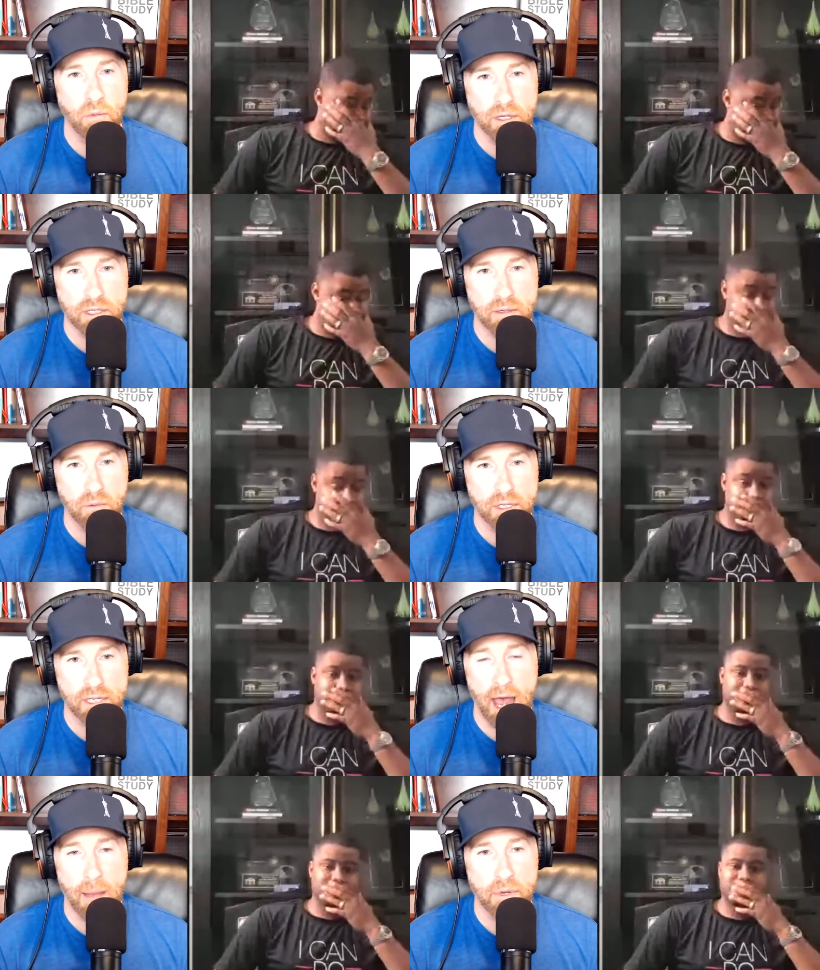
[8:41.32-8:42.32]
Speaker 1: what's what's
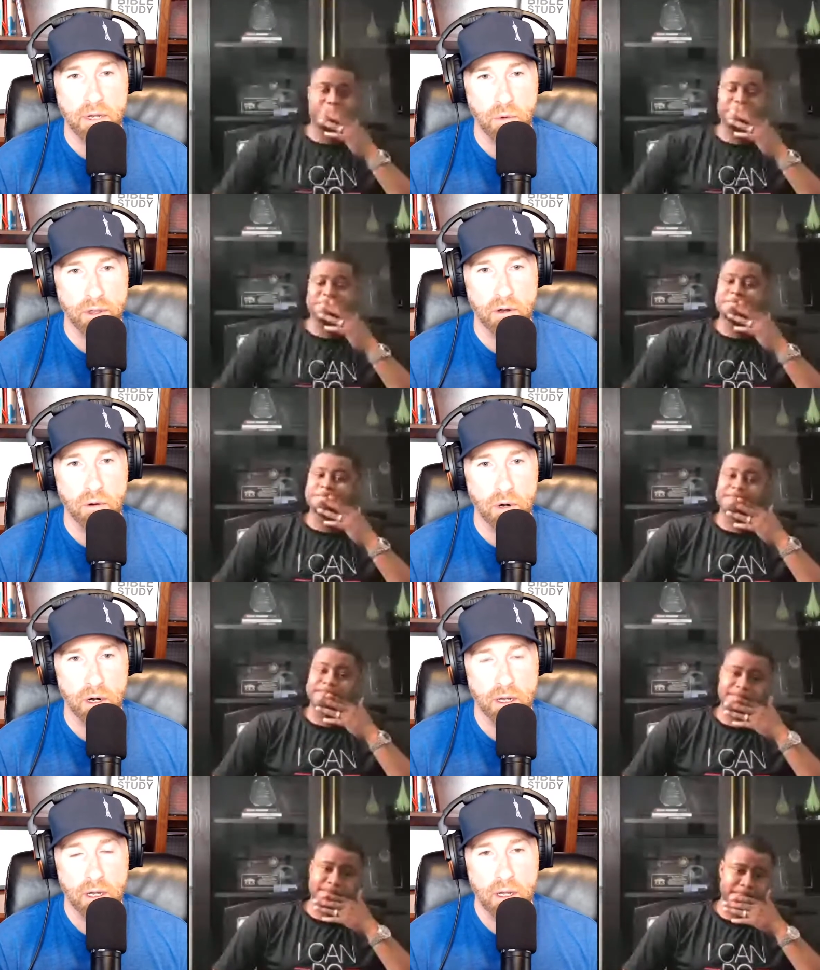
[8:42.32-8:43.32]
happening with their
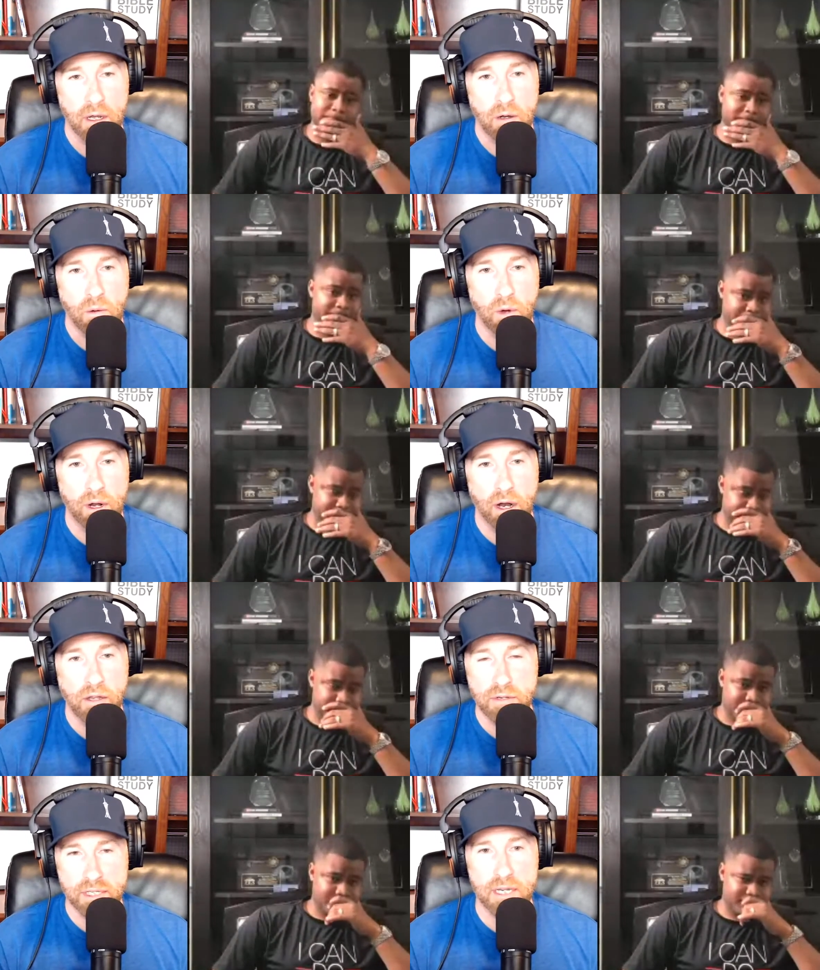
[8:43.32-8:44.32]
work. What are
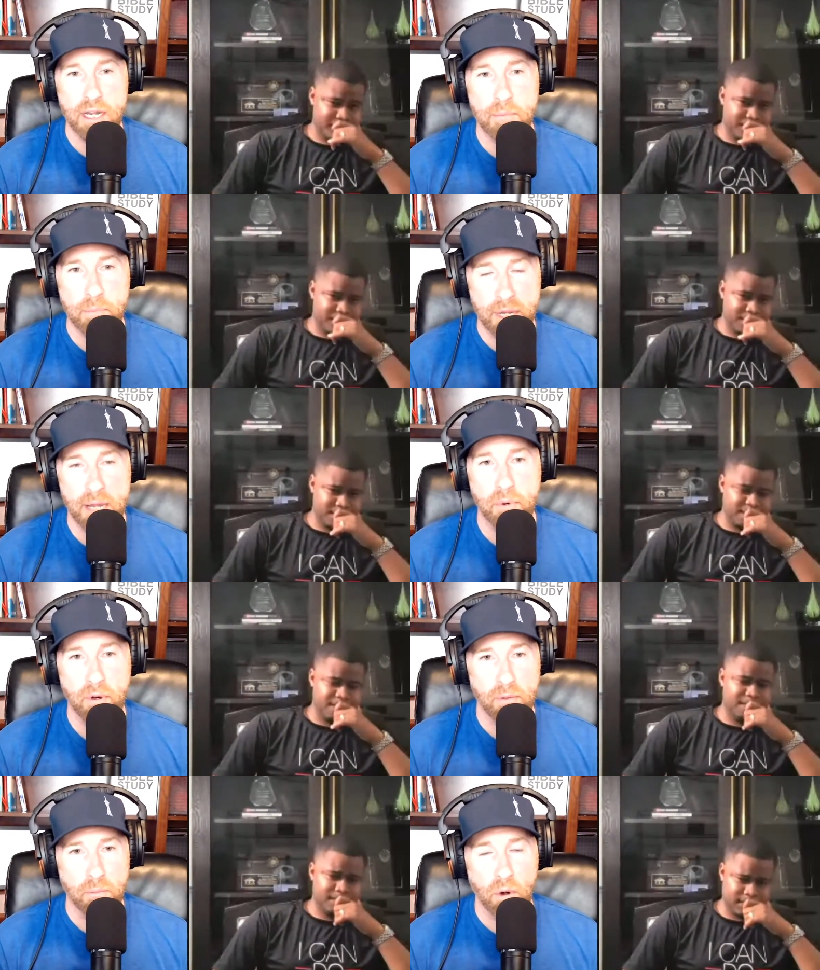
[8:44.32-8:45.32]
you seeing
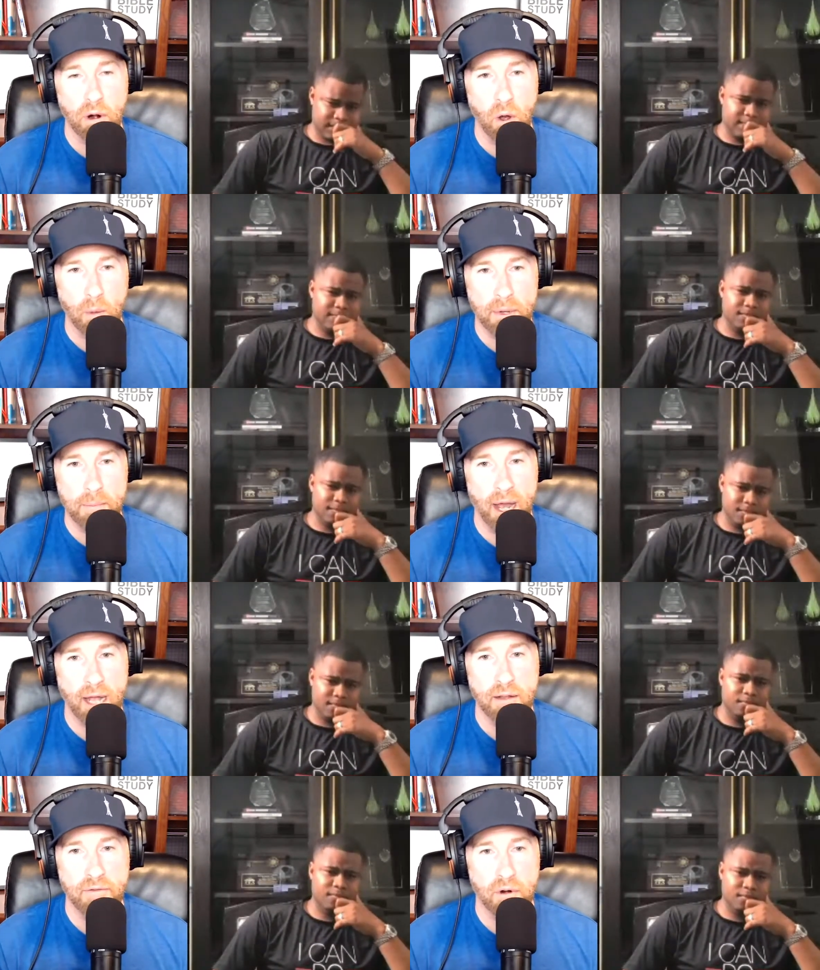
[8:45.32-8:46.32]
people more
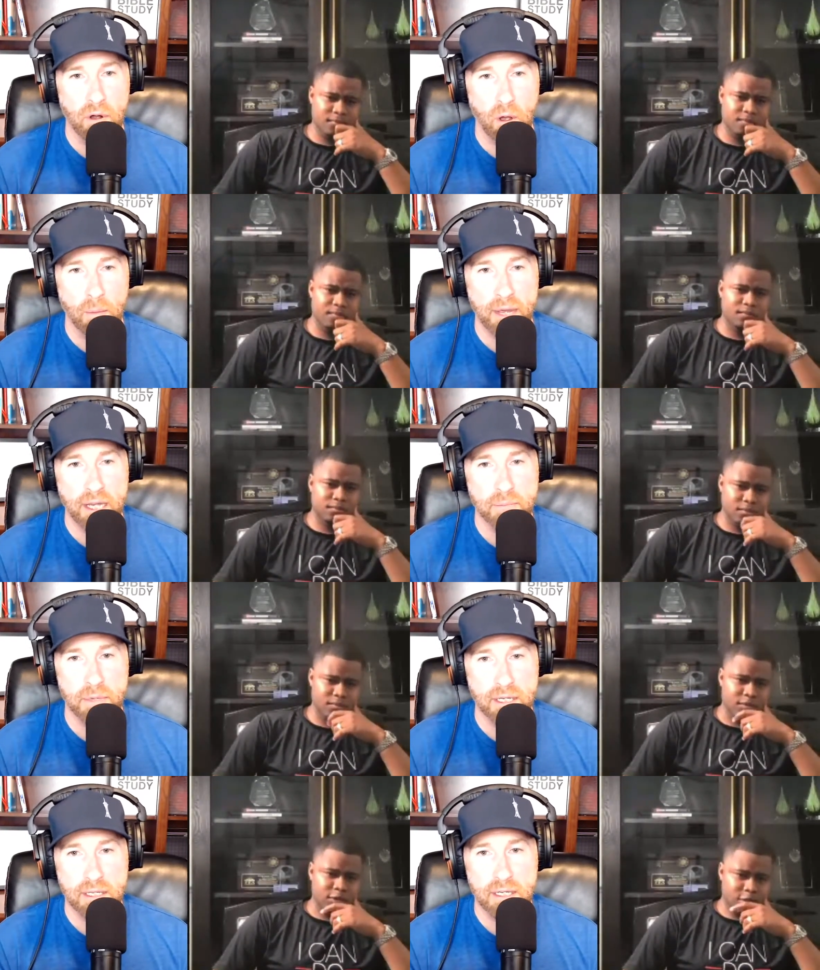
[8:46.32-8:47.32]
open-minded for a home-based
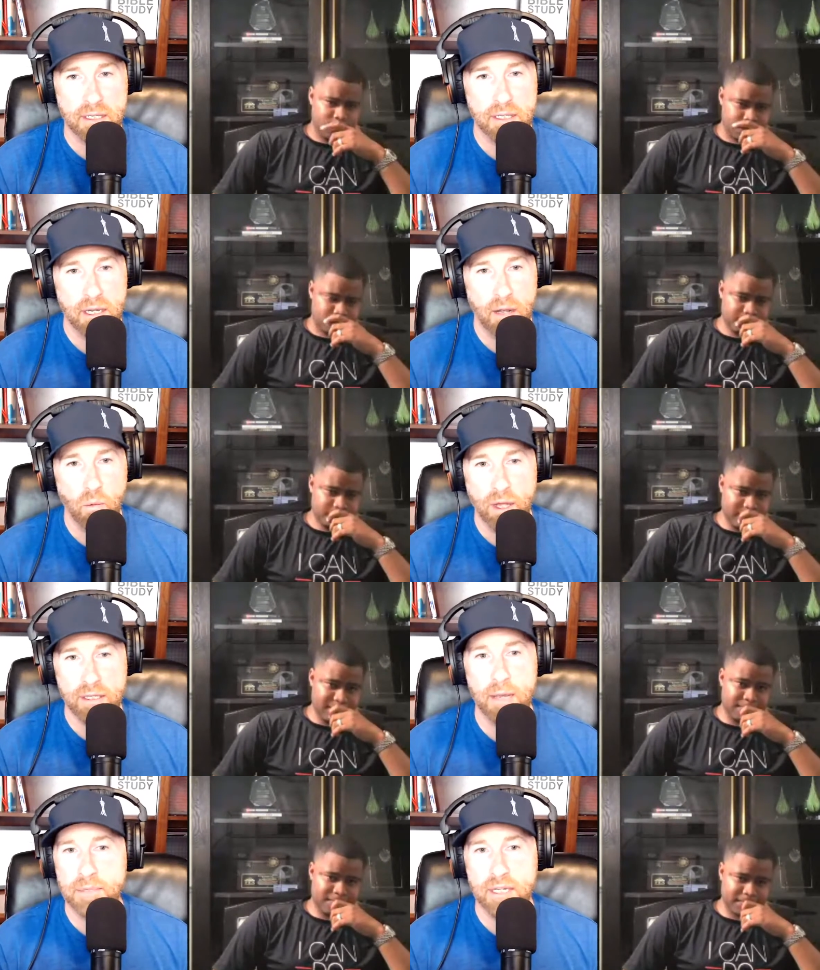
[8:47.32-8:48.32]
business? And what
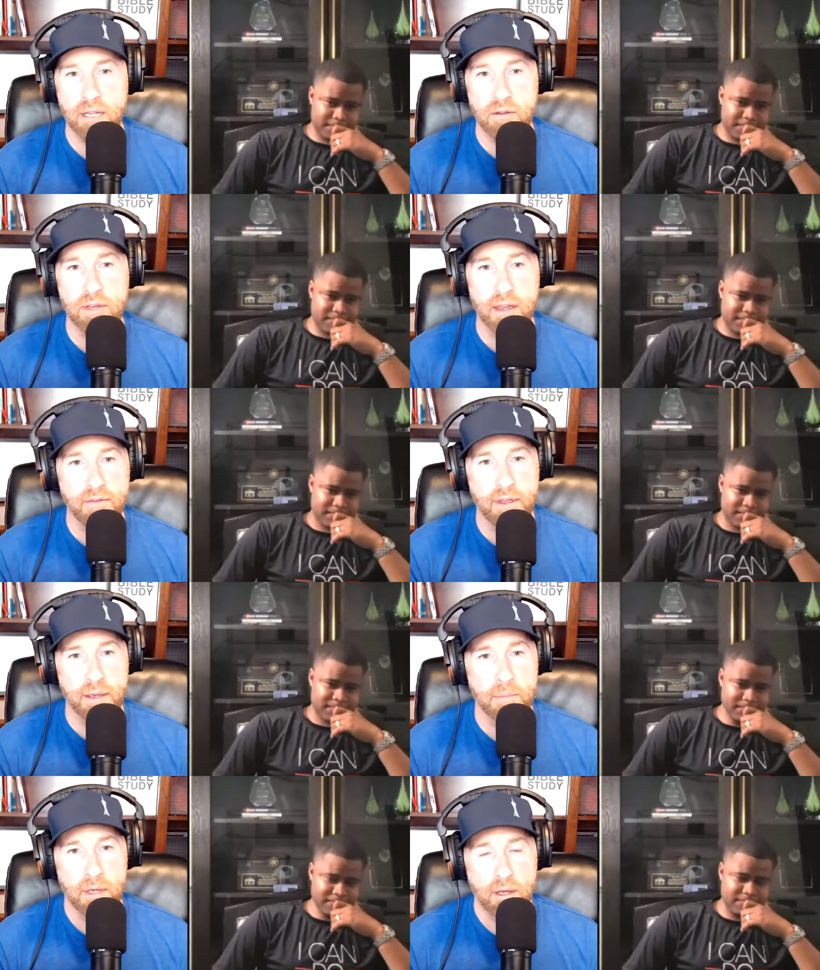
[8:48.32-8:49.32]
tips can you give
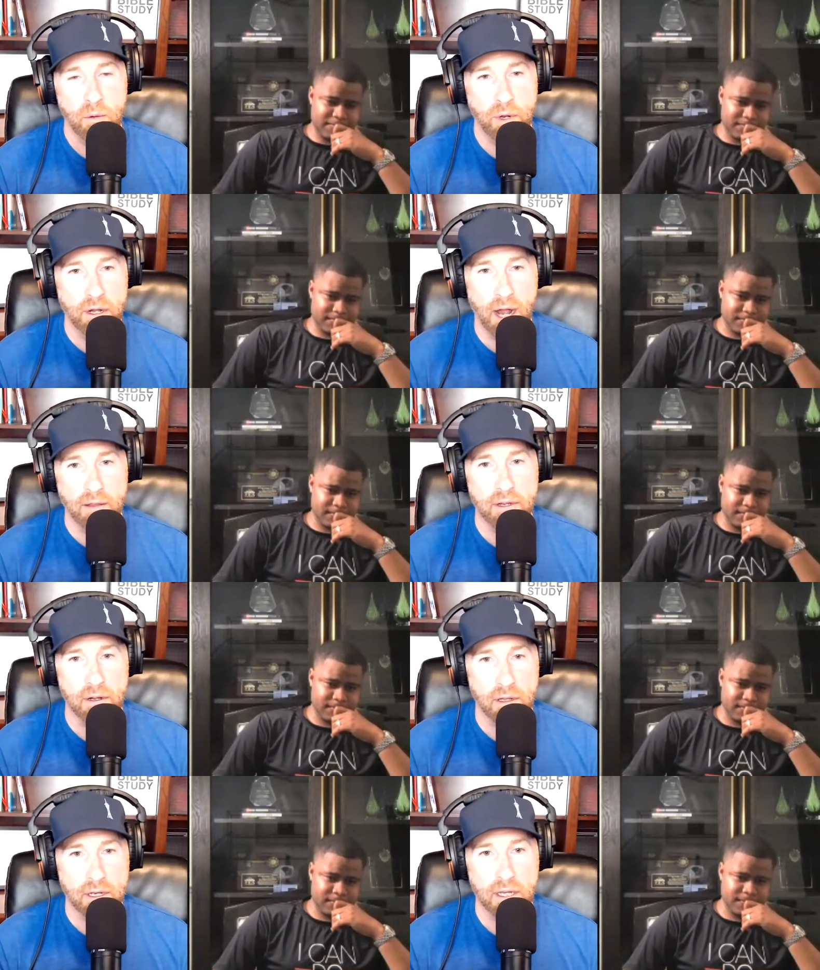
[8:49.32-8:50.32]
them when they're out there
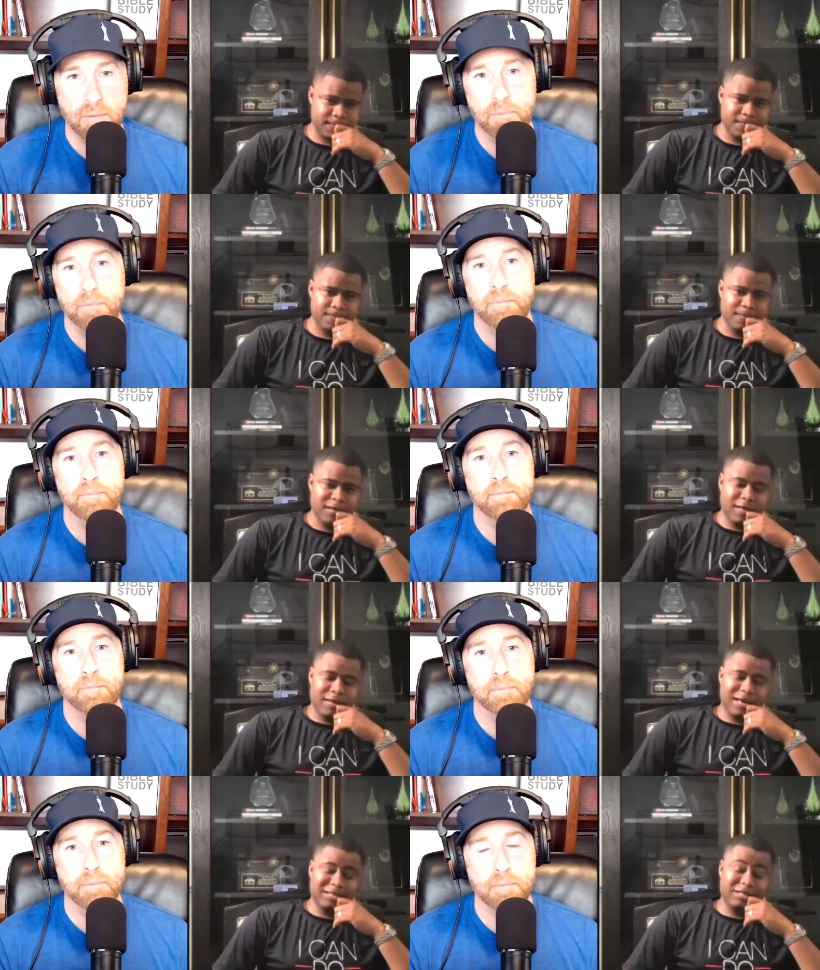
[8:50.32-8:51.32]
looking?
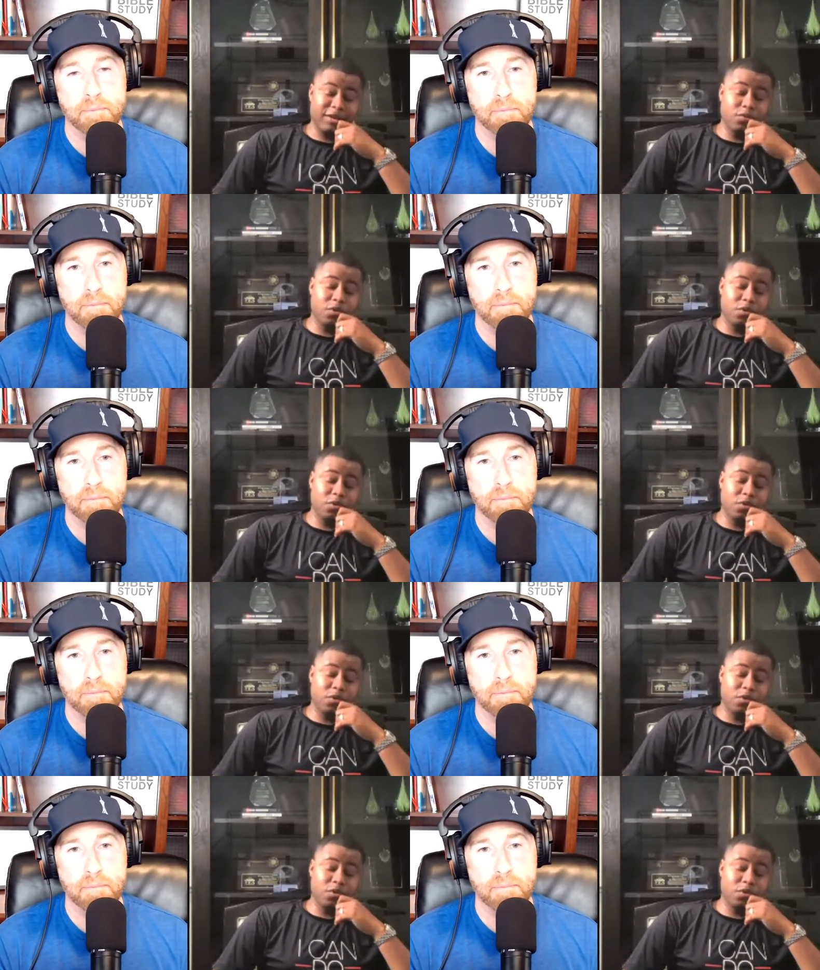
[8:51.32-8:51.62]
Speaker 2: I tell you